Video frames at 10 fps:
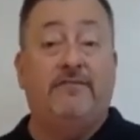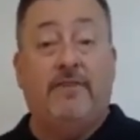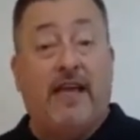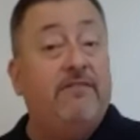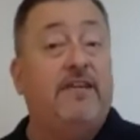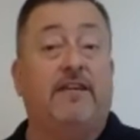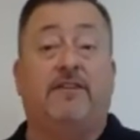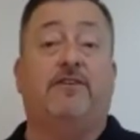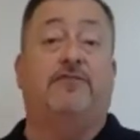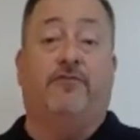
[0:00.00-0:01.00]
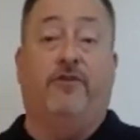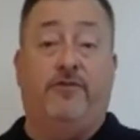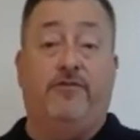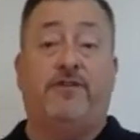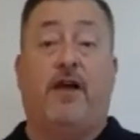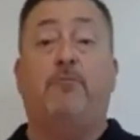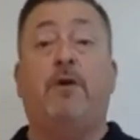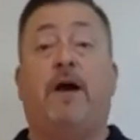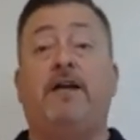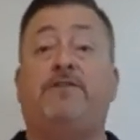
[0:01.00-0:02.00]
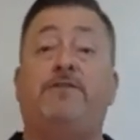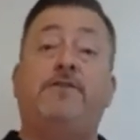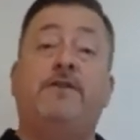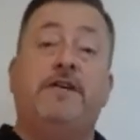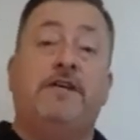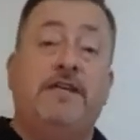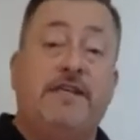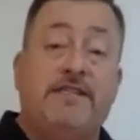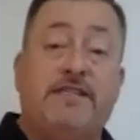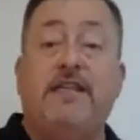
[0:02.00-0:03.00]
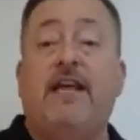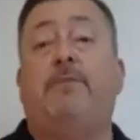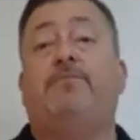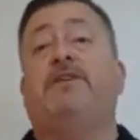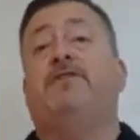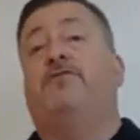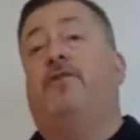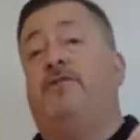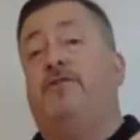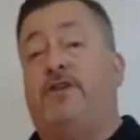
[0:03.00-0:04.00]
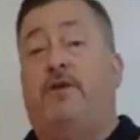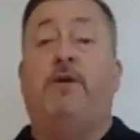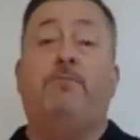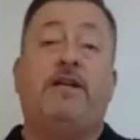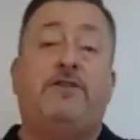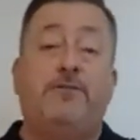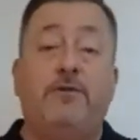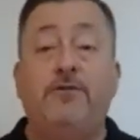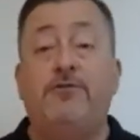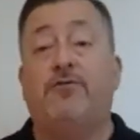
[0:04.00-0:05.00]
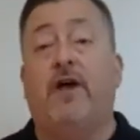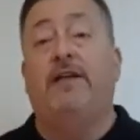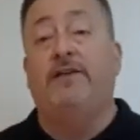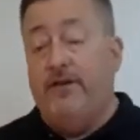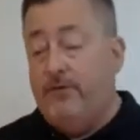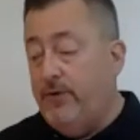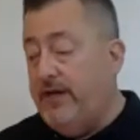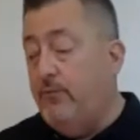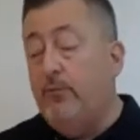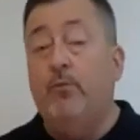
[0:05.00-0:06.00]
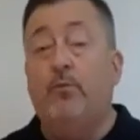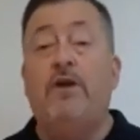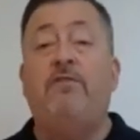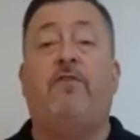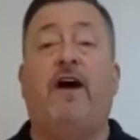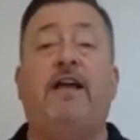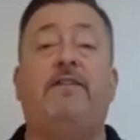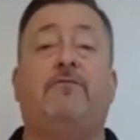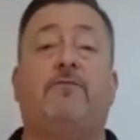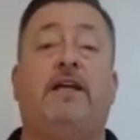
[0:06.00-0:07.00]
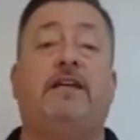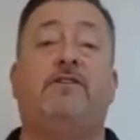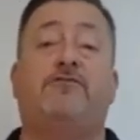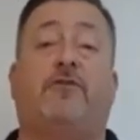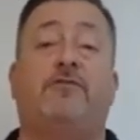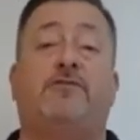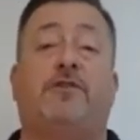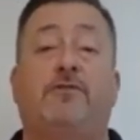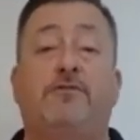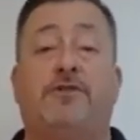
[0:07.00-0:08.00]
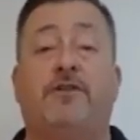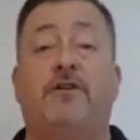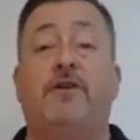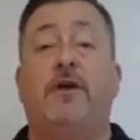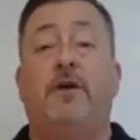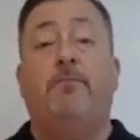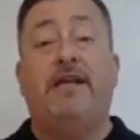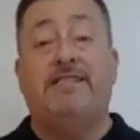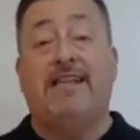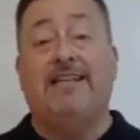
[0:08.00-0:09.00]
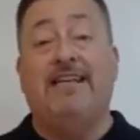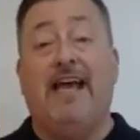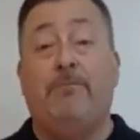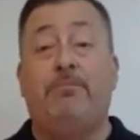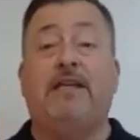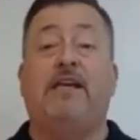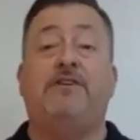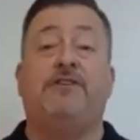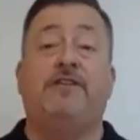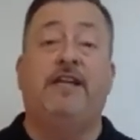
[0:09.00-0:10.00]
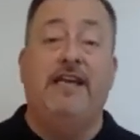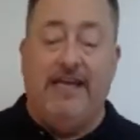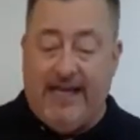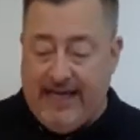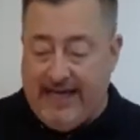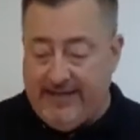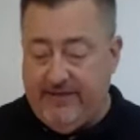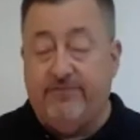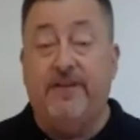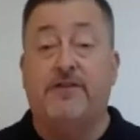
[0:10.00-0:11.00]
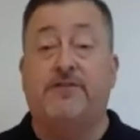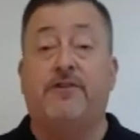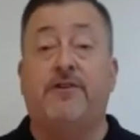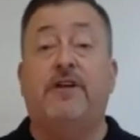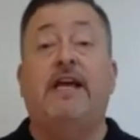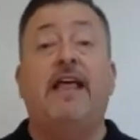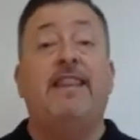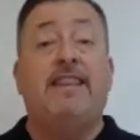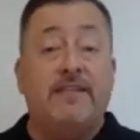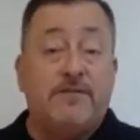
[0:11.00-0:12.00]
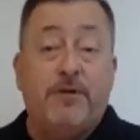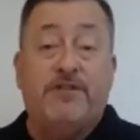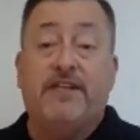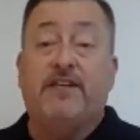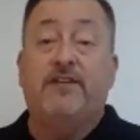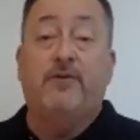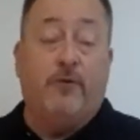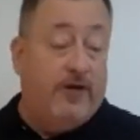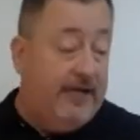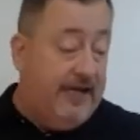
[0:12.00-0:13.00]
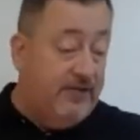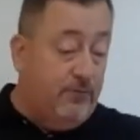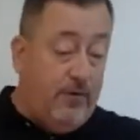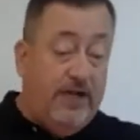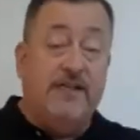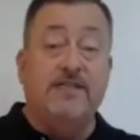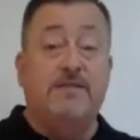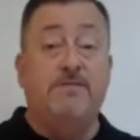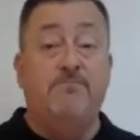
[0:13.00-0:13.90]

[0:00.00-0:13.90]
avian controls. Some we might do synapse controls. Some we might do Lutron. You know, we find the right control solution based on the application and the fixture. This particular one, as well as